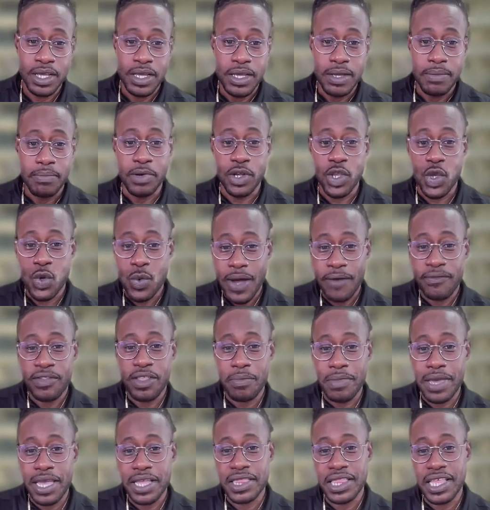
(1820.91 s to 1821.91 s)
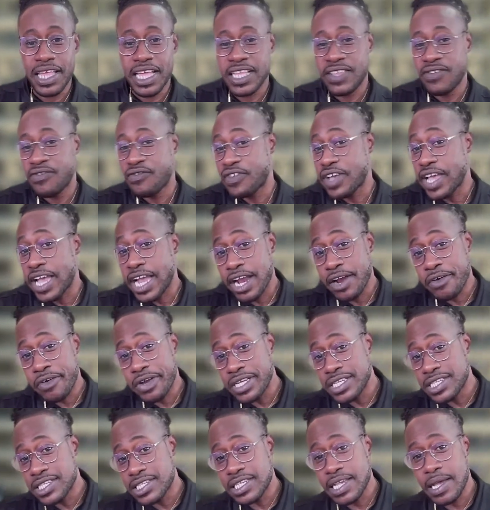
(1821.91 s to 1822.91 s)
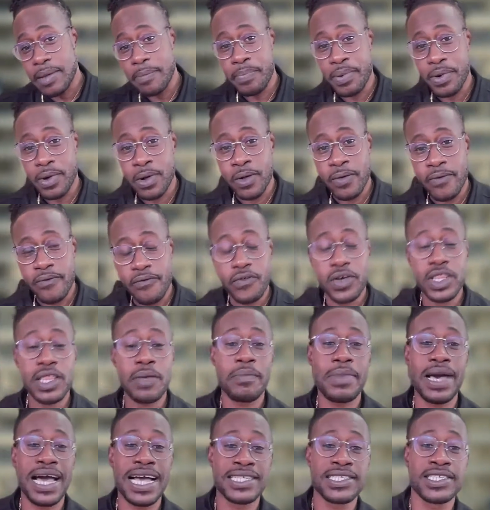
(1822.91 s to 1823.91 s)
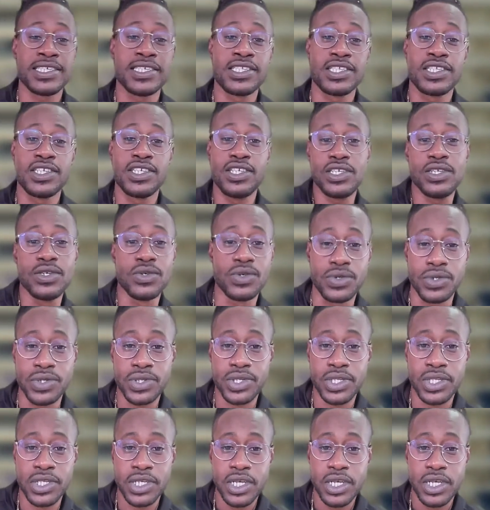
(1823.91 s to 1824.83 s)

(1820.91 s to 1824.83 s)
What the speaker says: But you have to make things very simple for the masses to use.